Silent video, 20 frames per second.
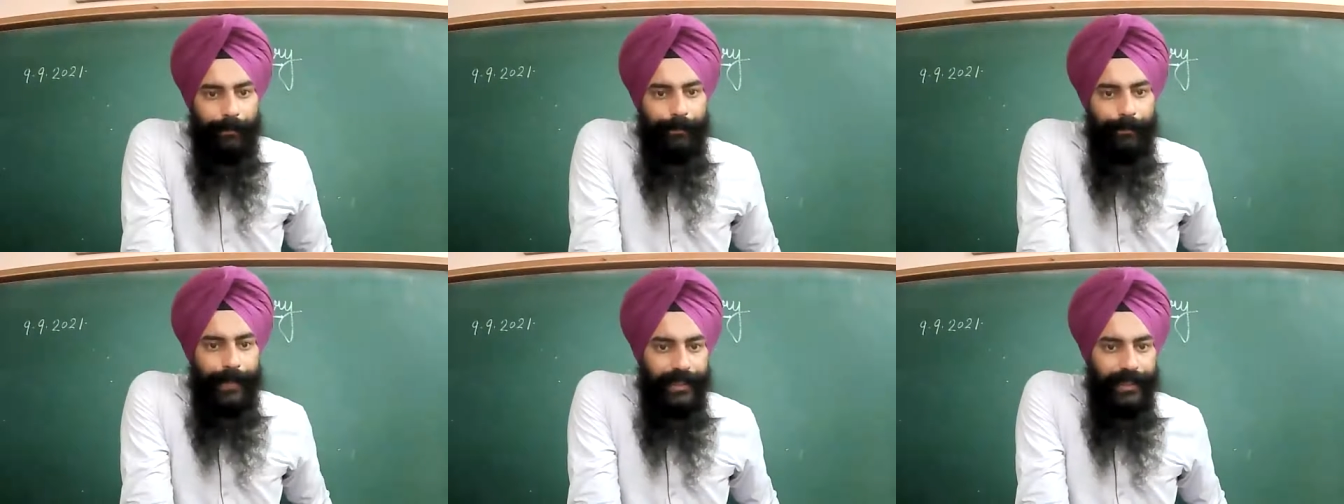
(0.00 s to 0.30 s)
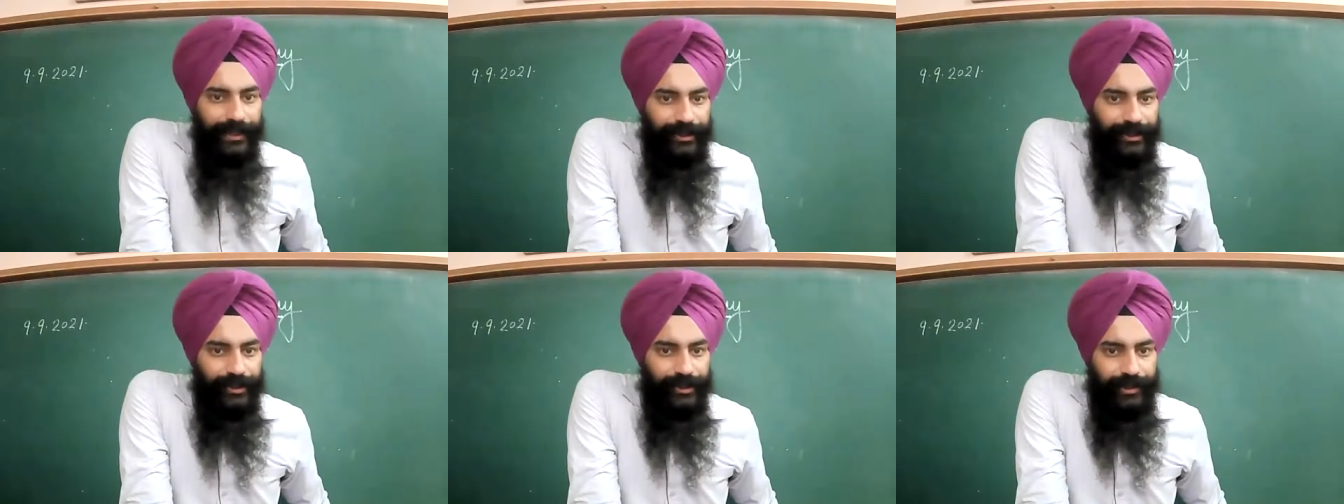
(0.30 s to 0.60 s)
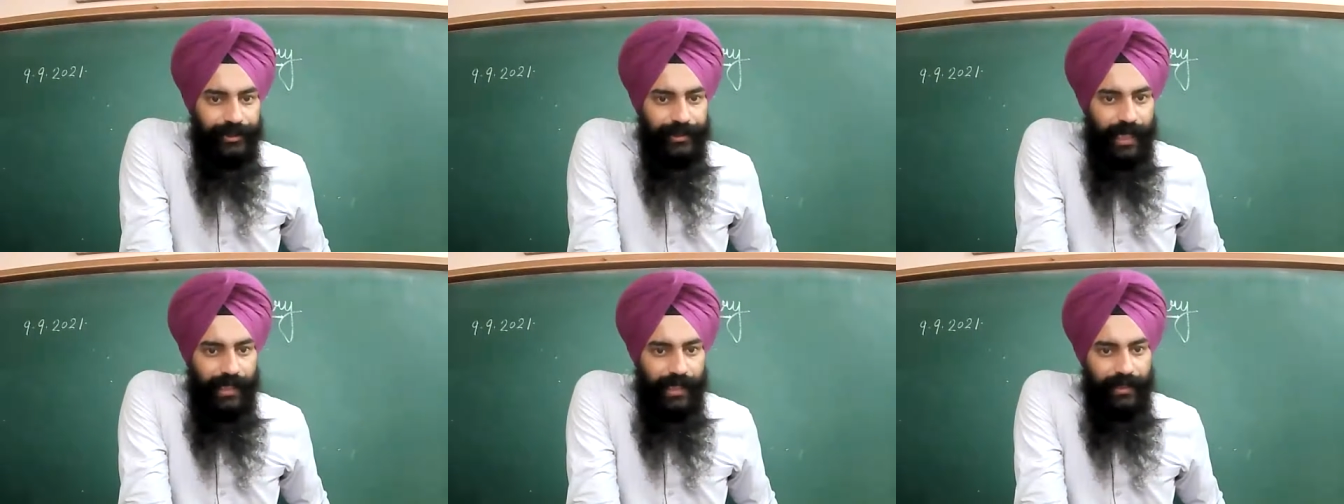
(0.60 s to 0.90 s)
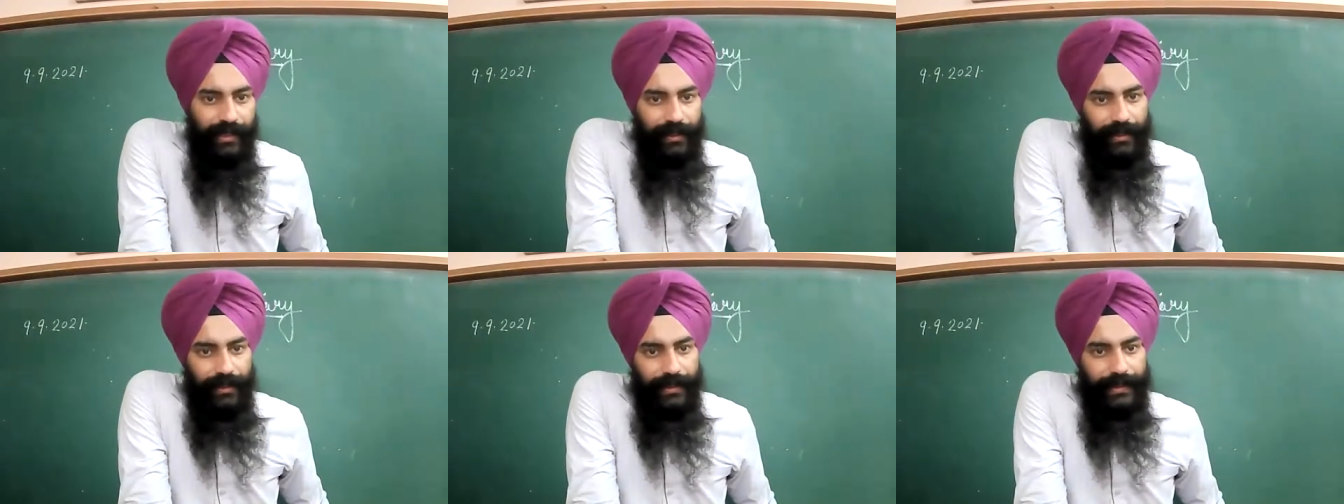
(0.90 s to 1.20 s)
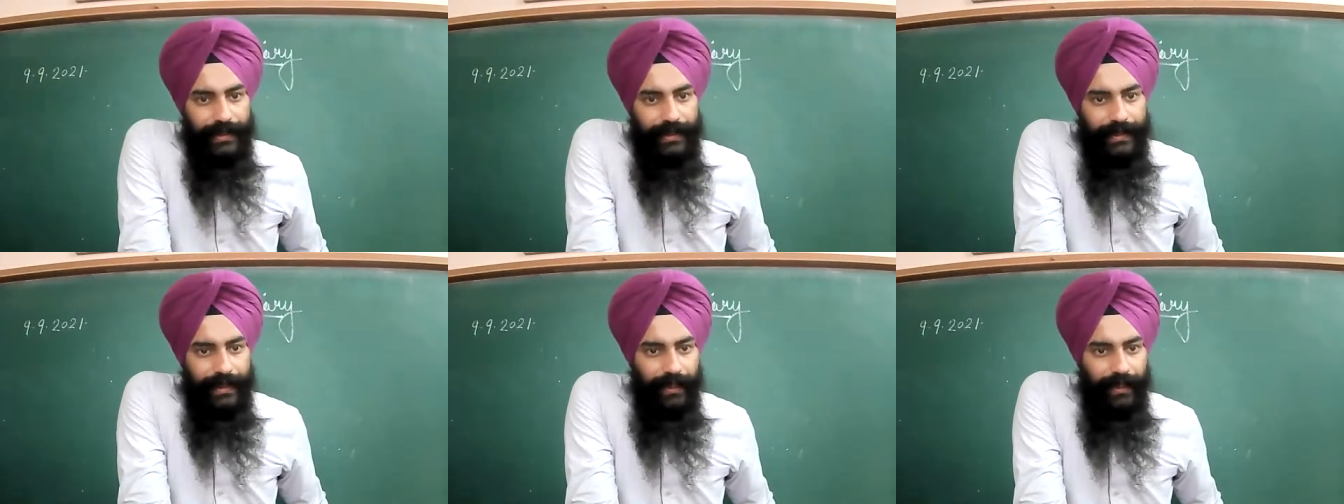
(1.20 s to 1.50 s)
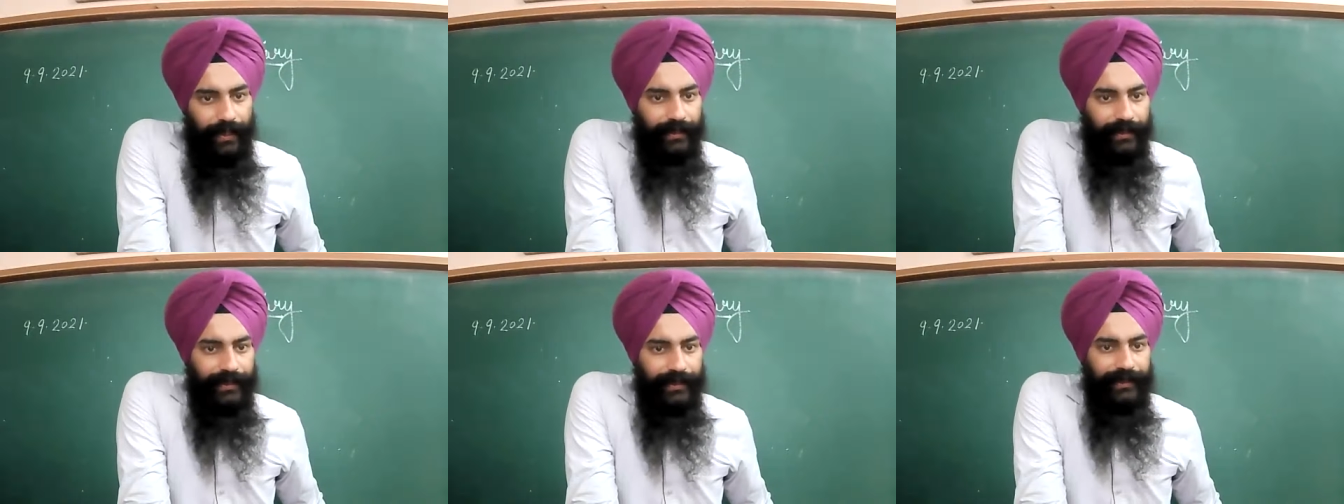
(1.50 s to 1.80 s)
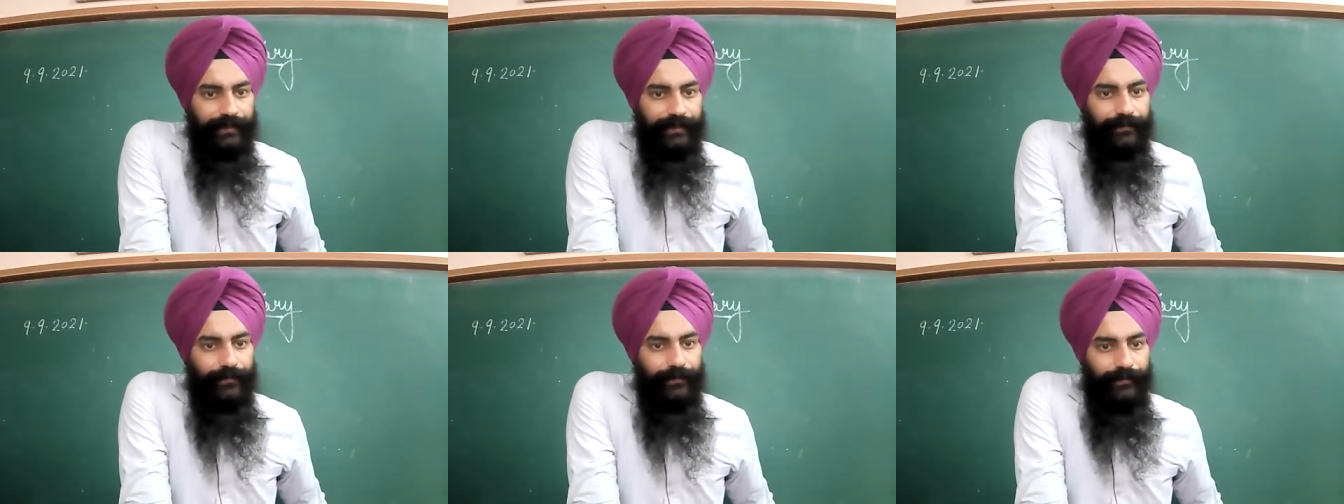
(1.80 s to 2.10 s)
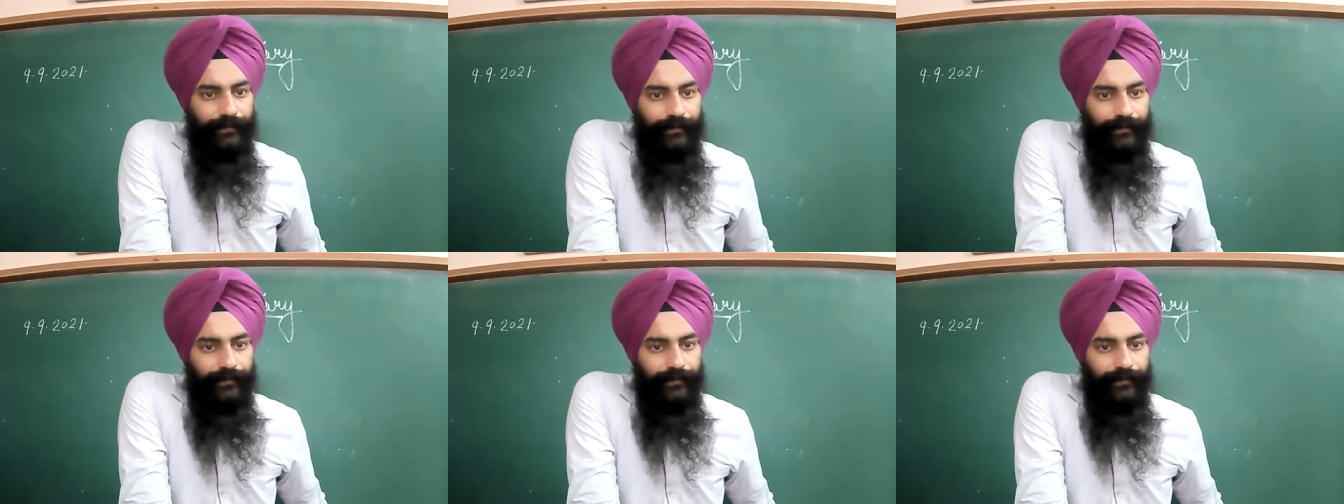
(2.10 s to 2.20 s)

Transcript: punished the guilty